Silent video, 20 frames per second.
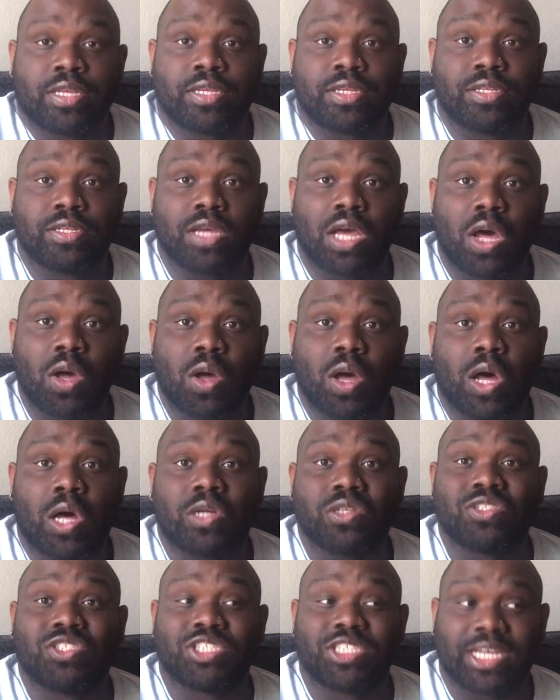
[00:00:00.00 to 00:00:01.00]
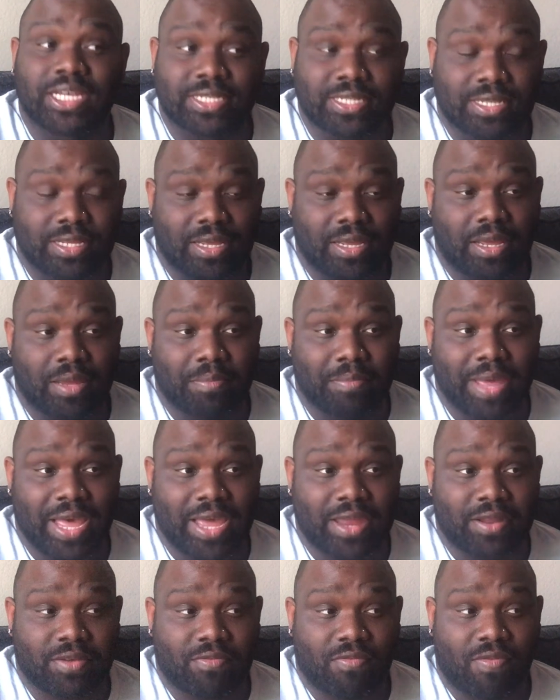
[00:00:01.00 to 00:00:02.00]
y'all call Jessica
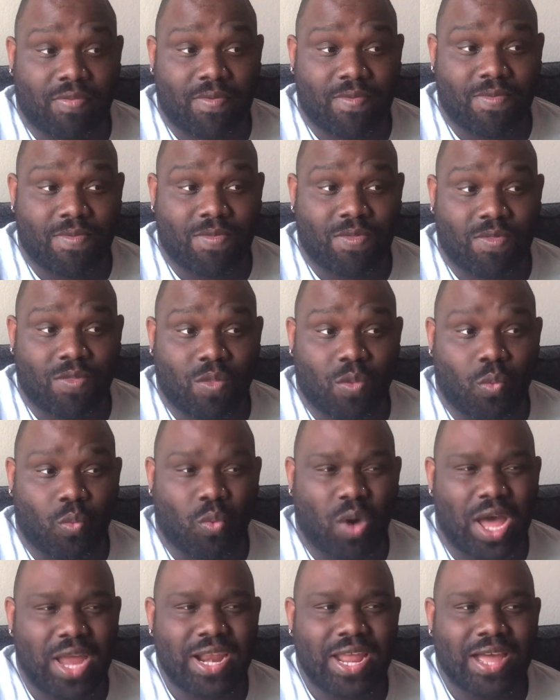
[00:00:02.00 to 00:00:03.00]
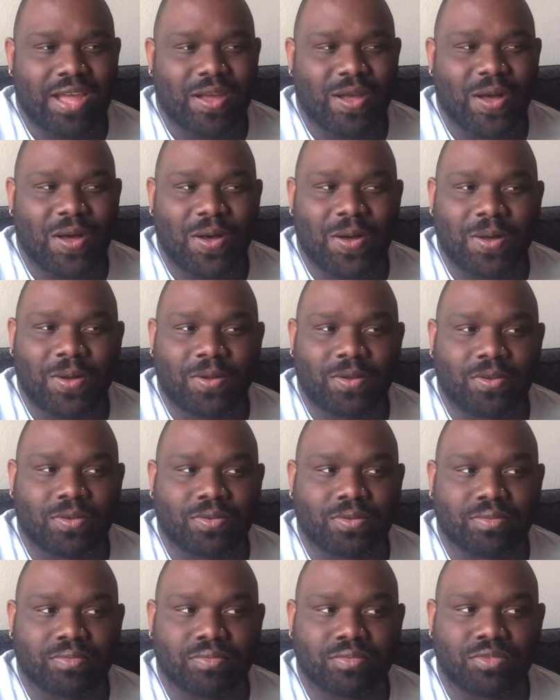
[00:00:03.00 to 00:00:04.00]
combative. Why not
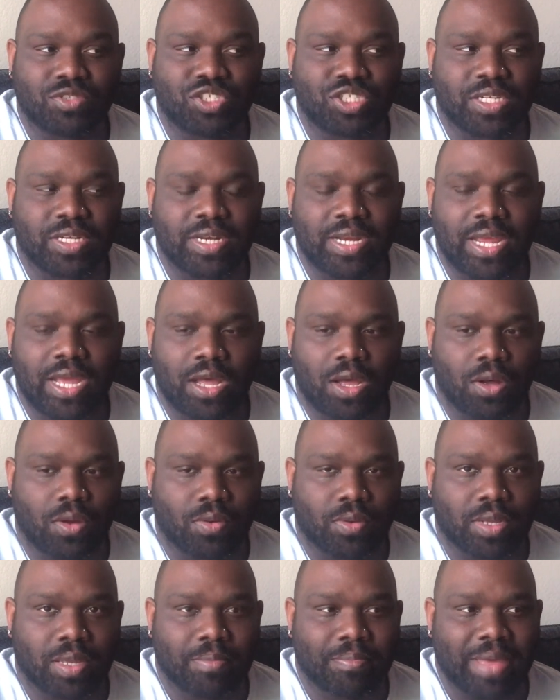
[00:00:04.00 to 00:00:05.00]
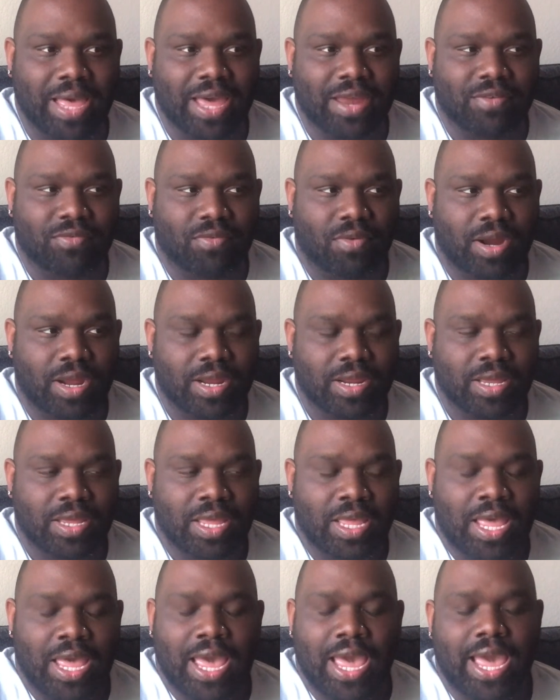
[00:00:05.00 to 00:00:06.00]
call Janelle combative, right?
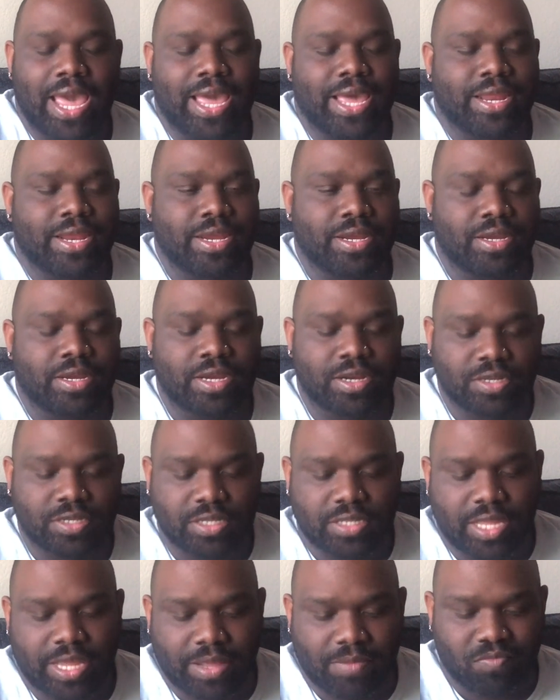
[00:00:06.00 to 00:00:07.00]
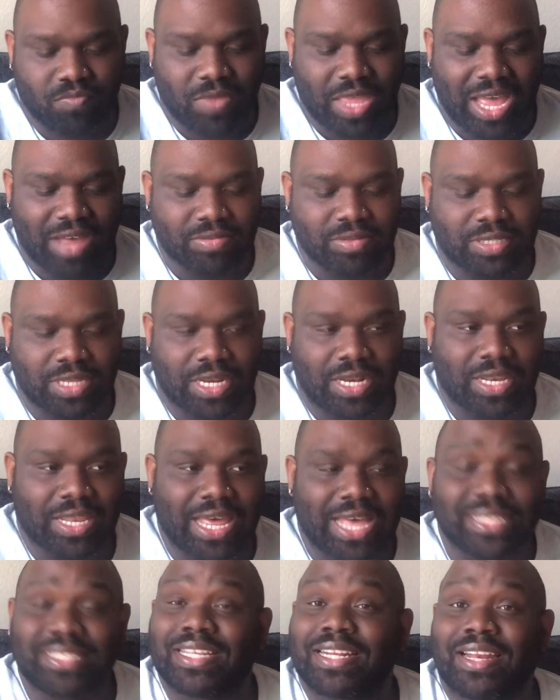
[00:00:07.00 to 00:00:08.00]
And here's the thing. I said it
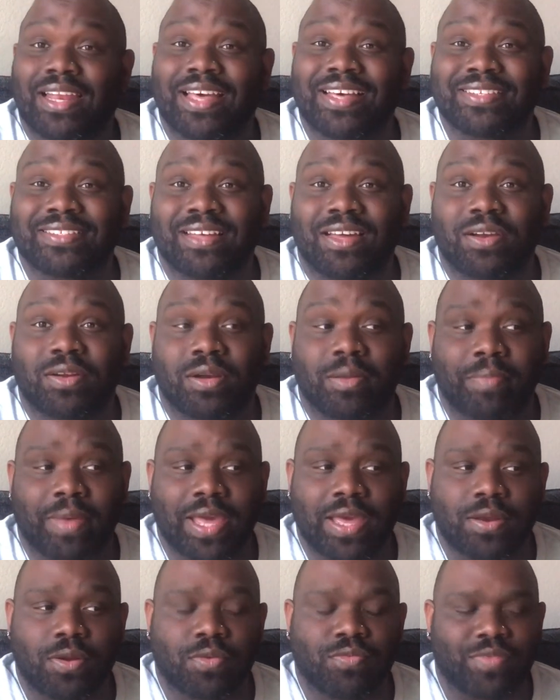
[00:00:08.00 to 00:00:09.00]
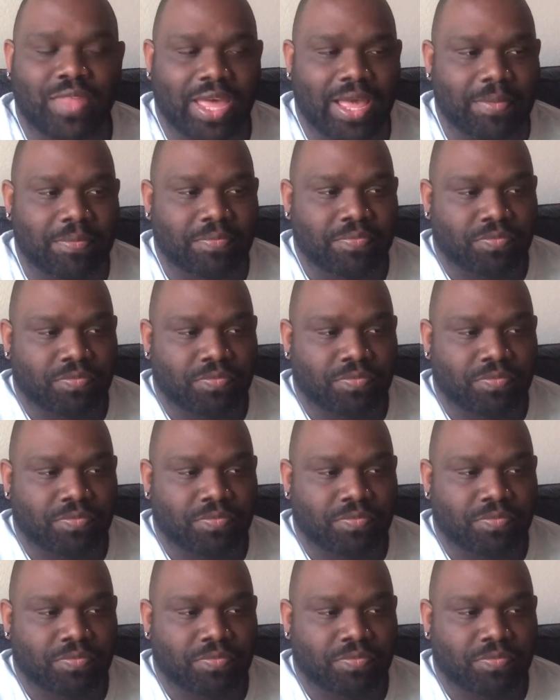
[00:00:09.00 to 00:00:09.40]
last night on the panel that